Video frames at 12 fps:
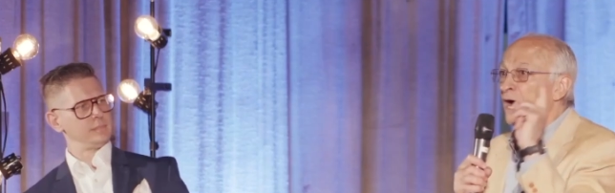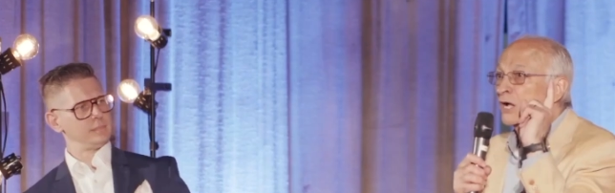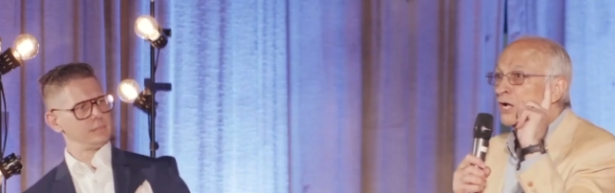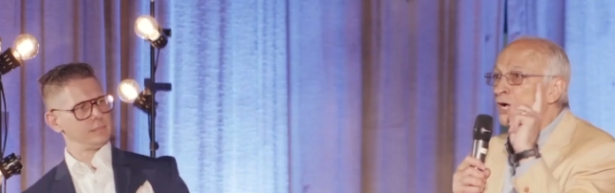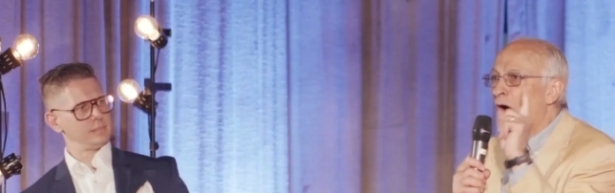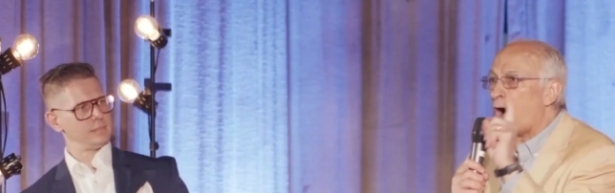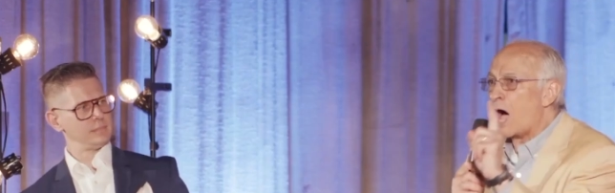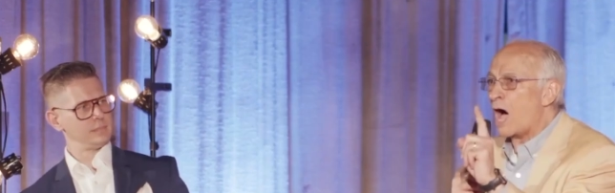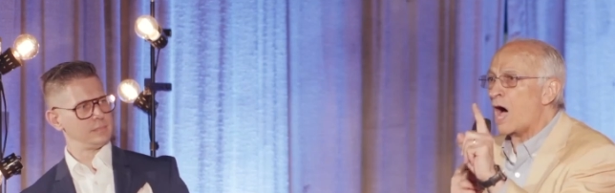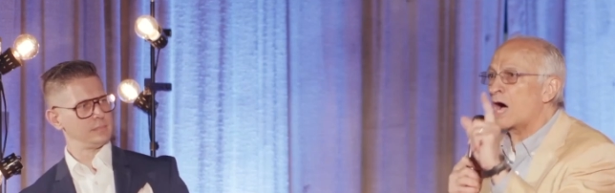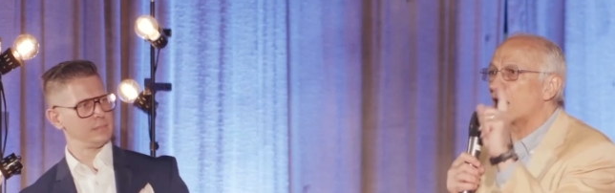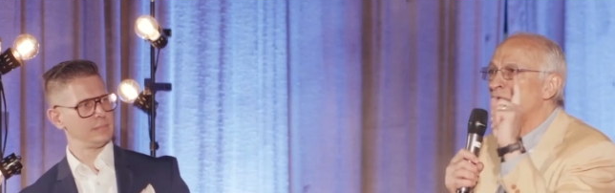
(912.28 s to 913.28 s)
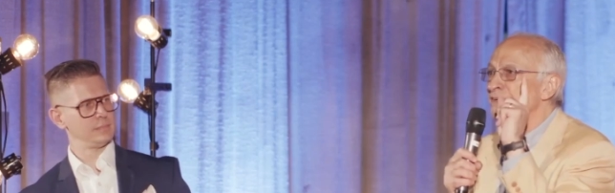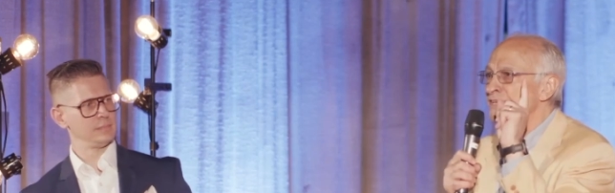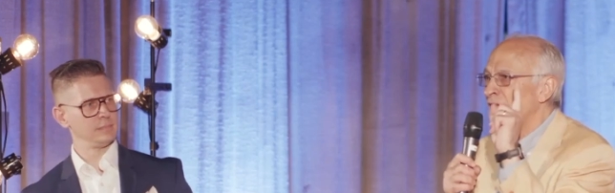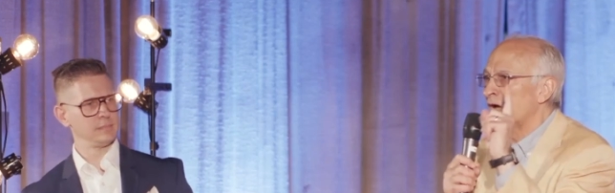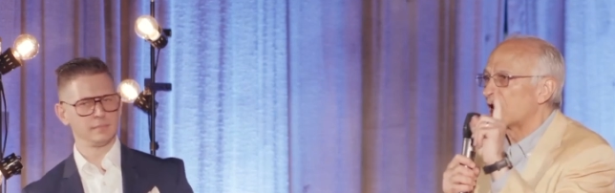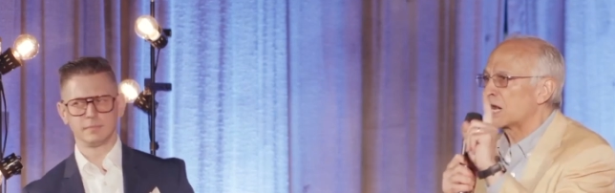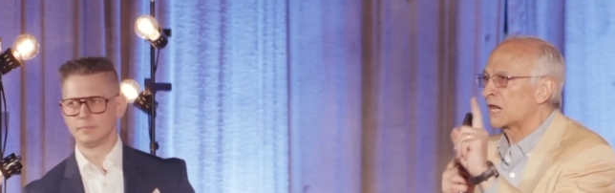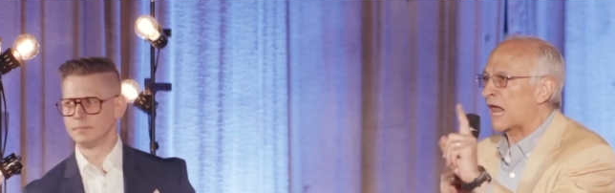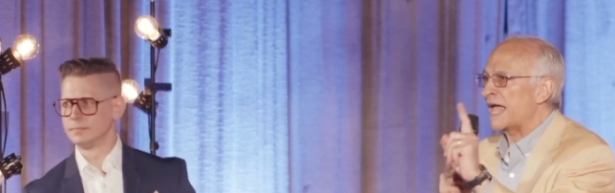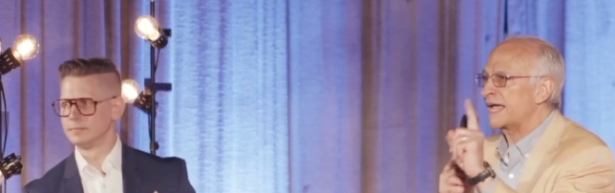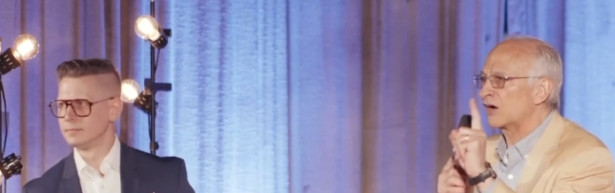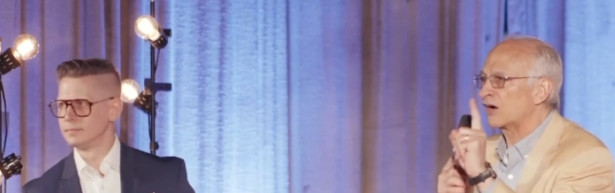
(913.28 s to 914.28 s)
Speaker 1: God,
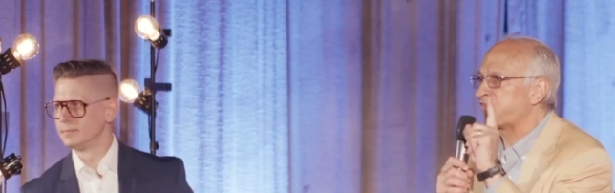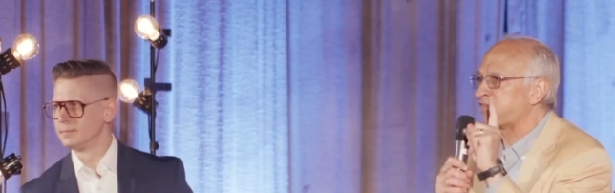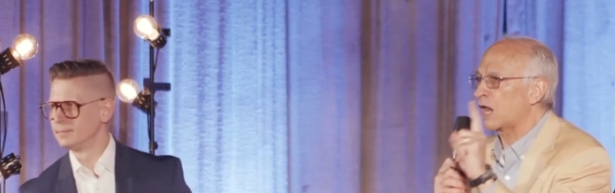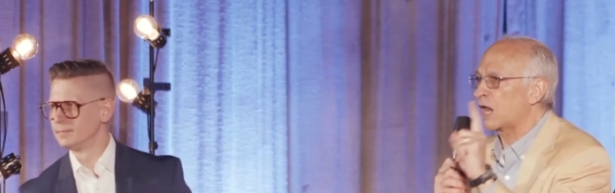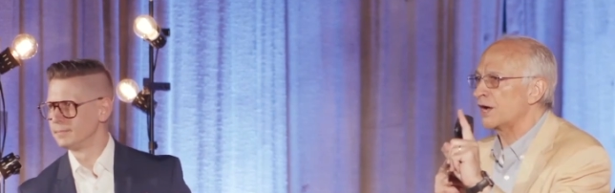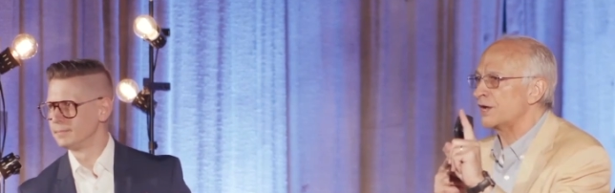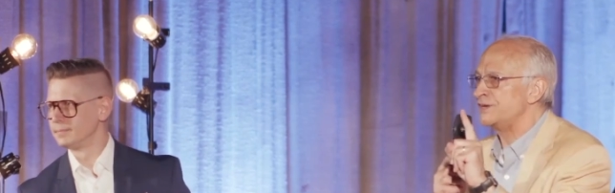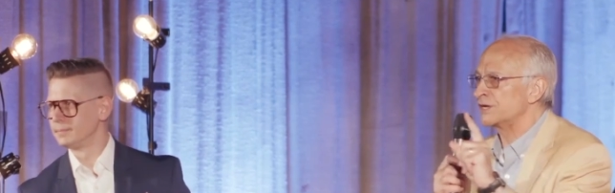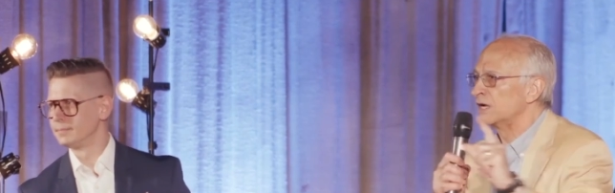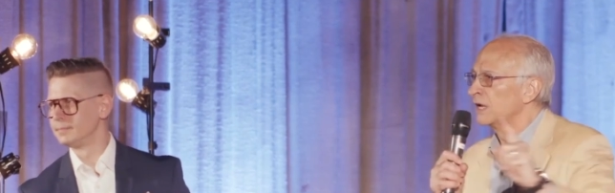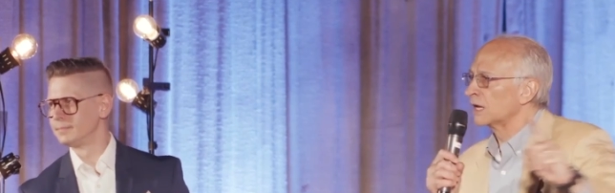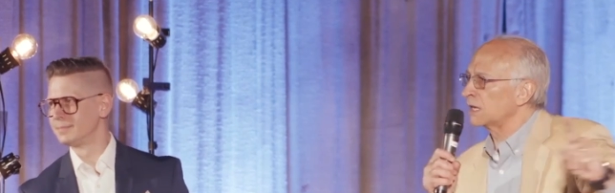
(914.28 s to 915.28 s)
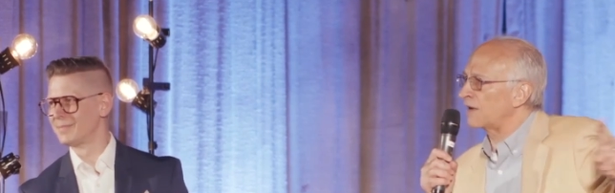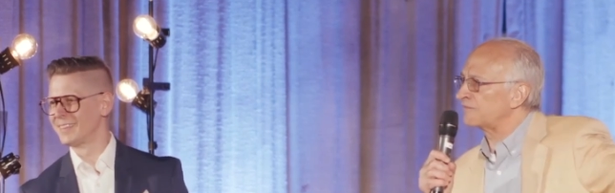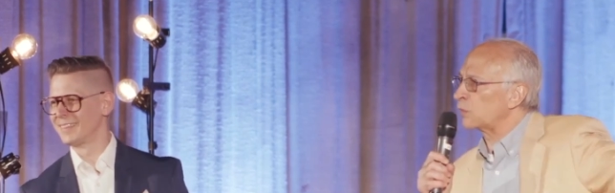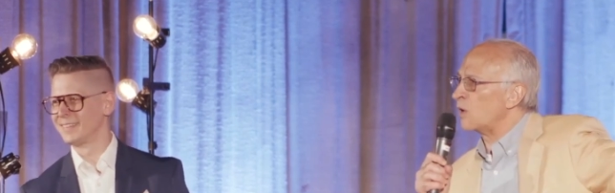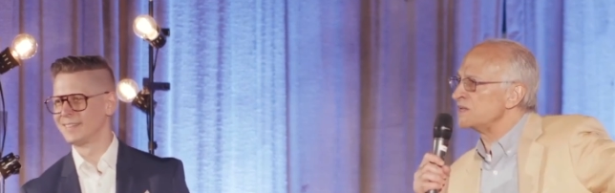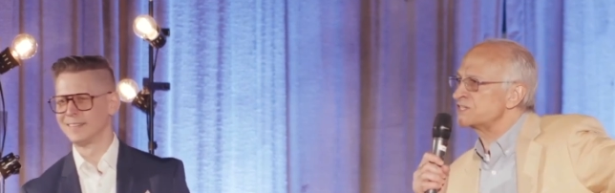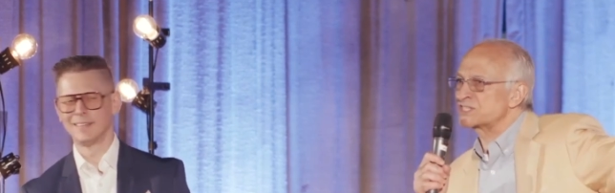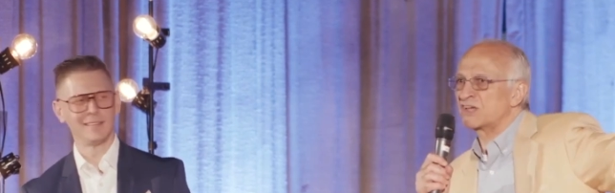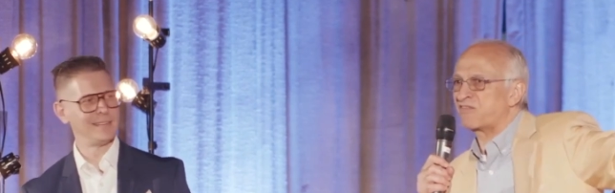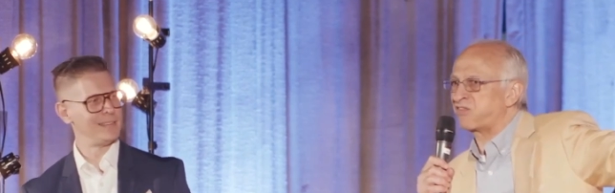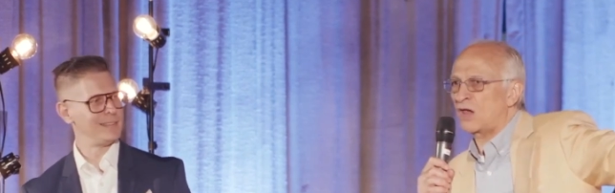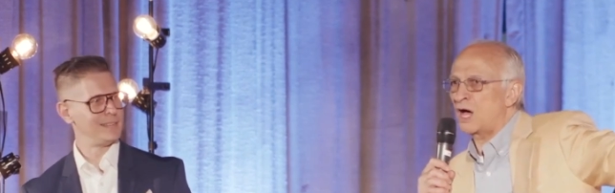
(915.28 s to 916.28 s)
like a flood, loved ones, the
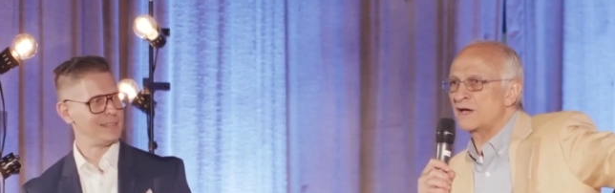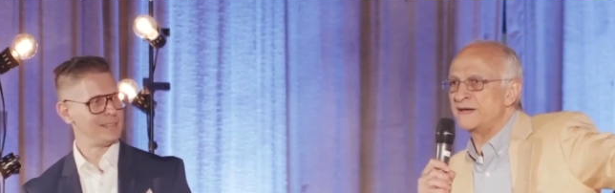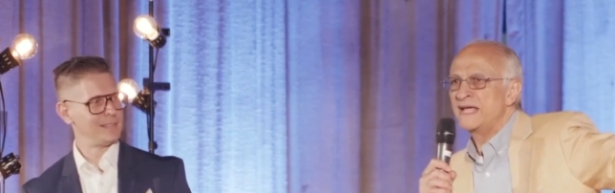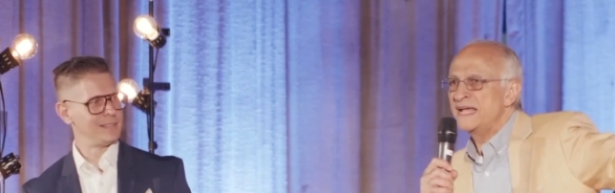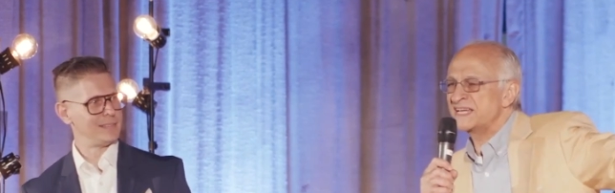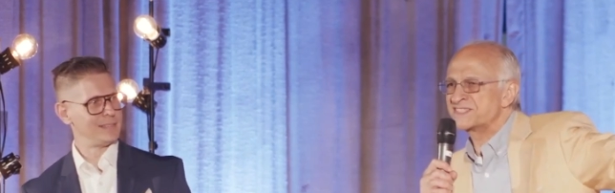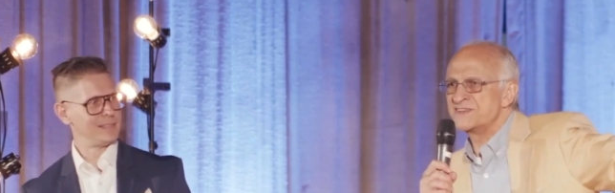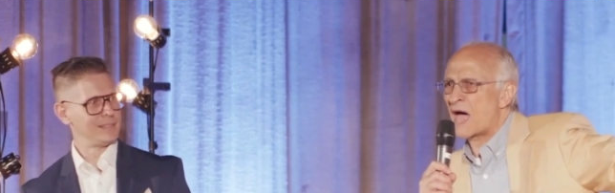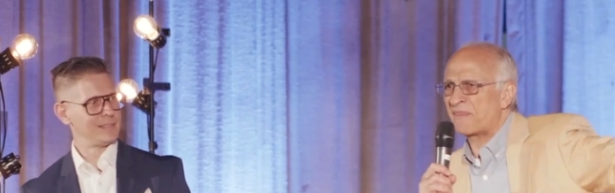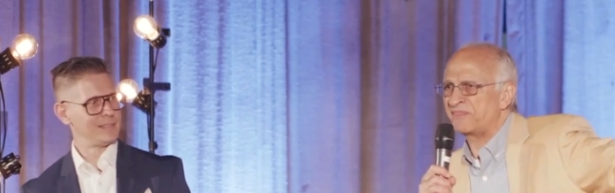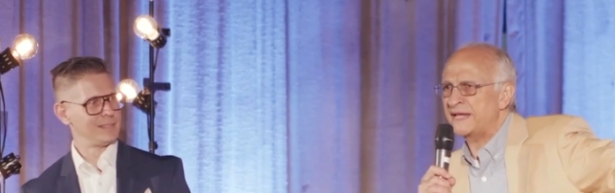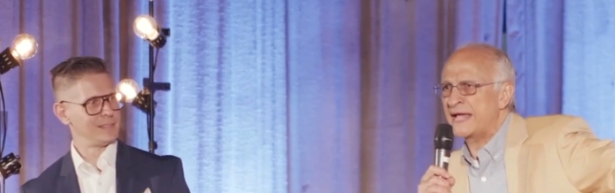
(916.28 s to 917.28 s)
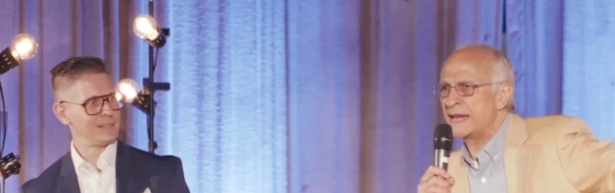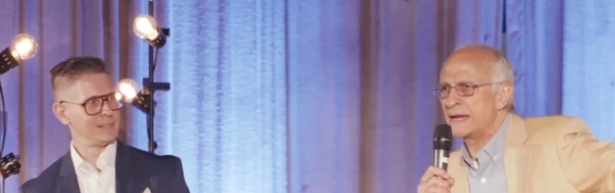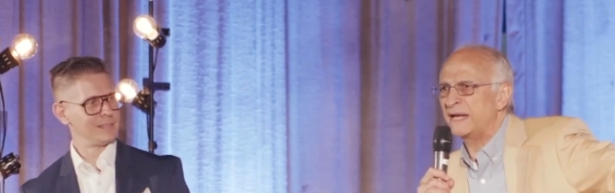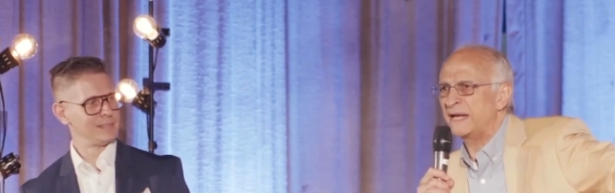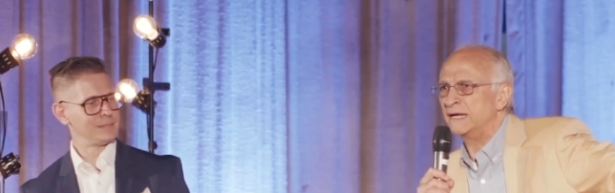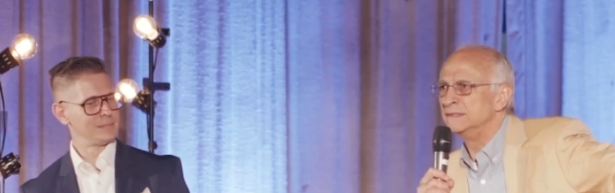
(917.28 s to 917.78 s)
flood is not the enemy,